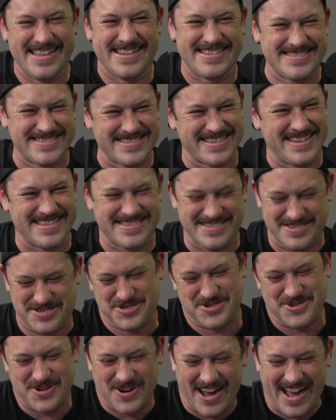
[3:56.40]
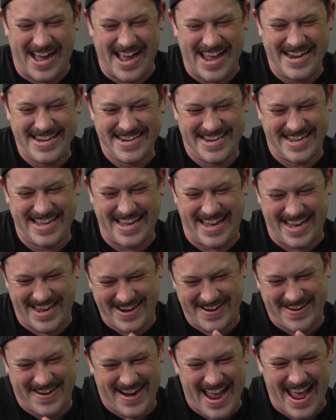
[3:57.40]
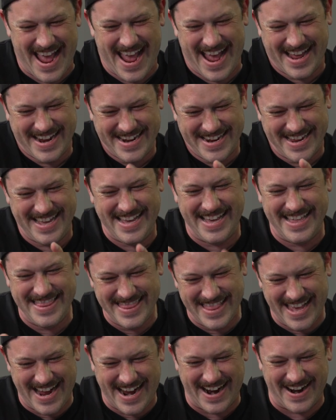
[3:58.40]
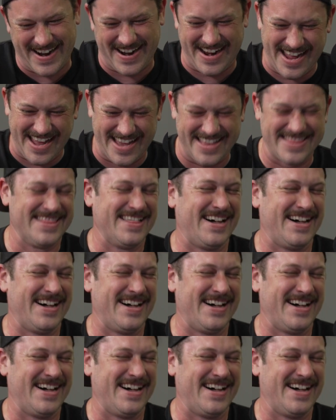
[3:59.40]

just trying to get your hand in there and